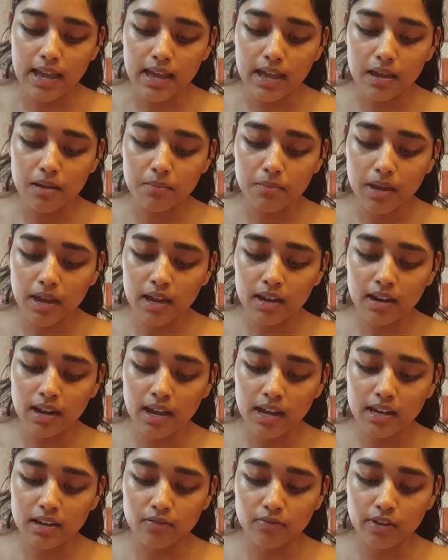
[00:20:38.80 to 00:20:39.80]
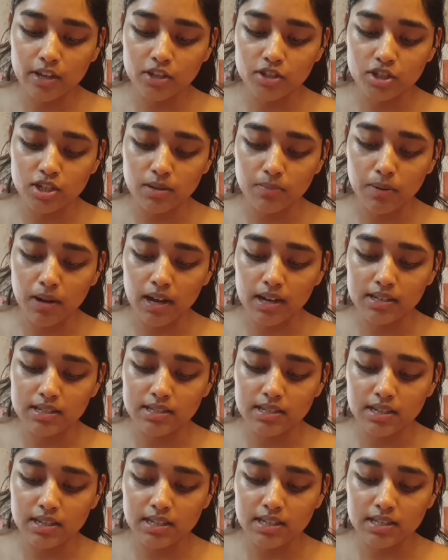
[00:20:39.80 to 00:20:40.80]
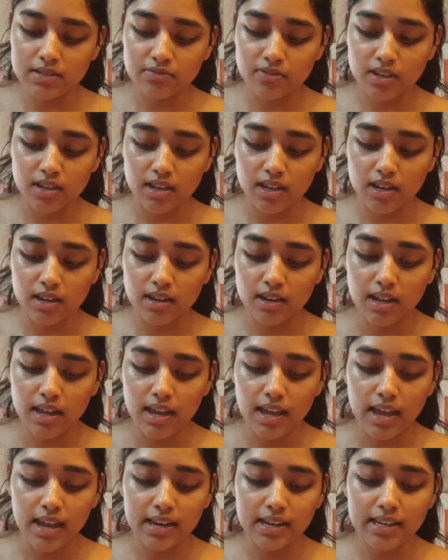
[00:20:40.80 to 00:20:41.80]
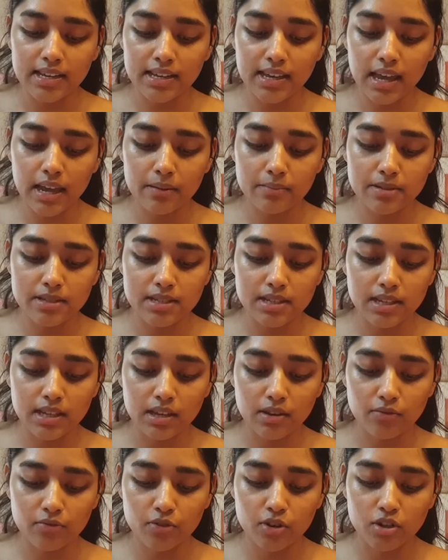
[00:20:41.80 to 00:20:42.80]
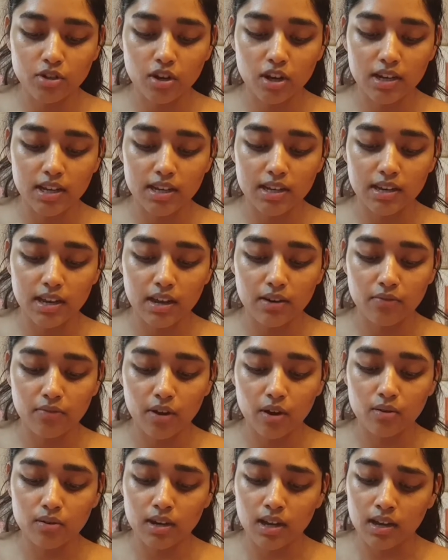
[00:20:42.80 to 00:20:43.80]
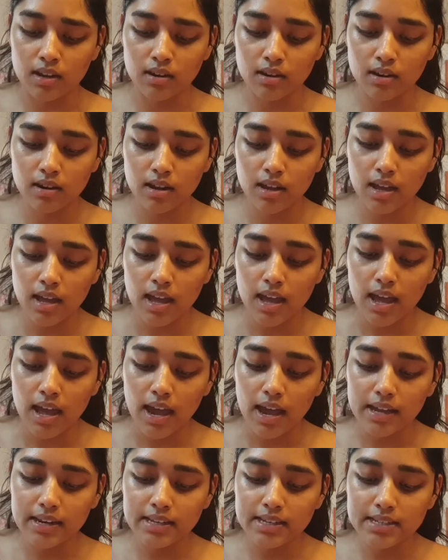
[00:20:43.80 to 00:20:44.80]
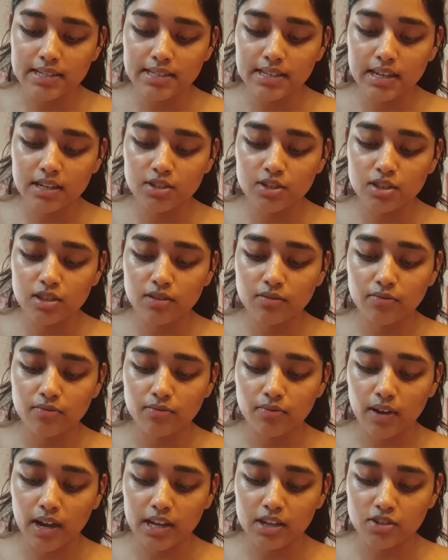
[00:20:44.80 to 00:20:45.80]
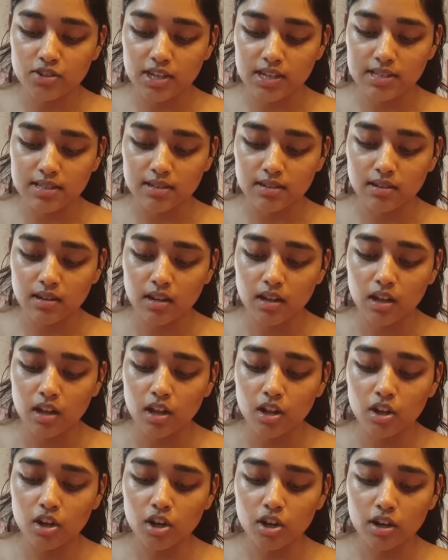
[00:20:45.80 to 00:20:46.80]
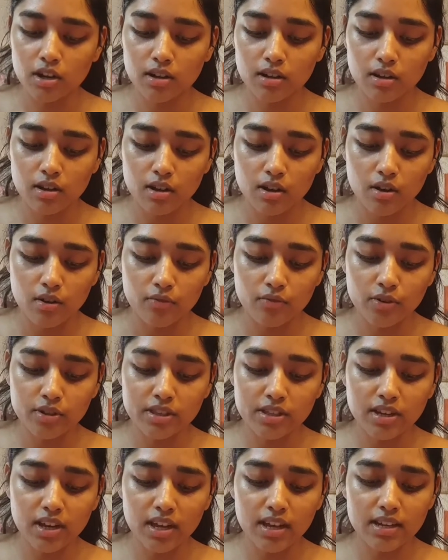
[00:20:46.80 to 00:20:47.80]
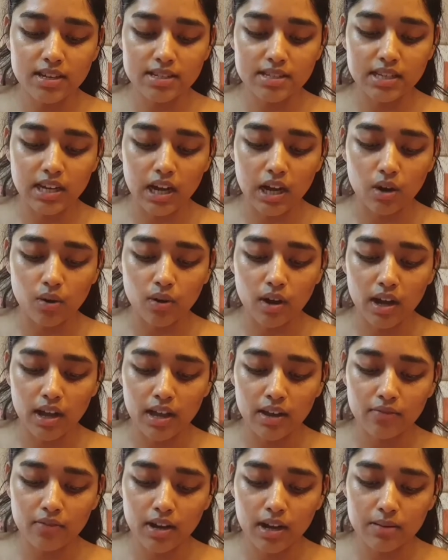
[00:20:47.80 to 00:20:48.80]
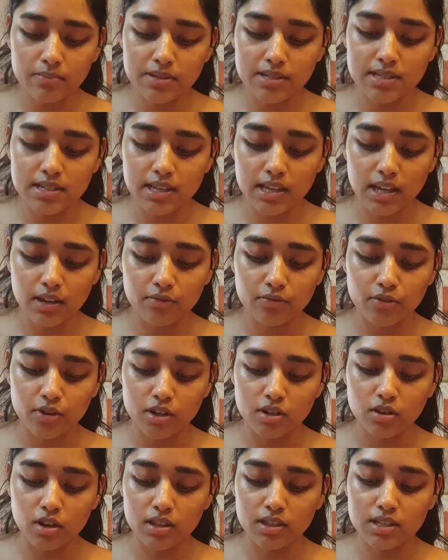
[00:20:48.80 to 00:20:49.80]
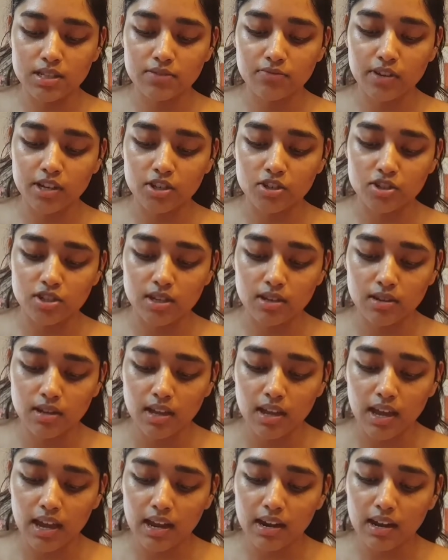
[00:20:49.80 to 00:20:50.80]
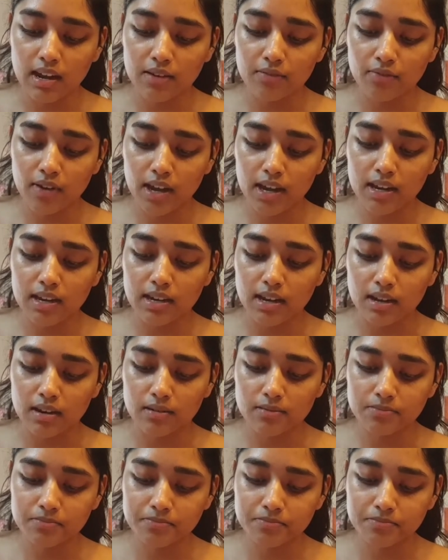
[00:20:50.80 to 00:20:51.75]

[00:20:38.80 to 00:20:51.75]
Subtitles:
A man had a fig tree planted in his vineyard, and he came seeking fruit on it and found none. And he said to the vine dresser, "Look, for 3 years now I have come seeking fruit on this fig tree, and I find none.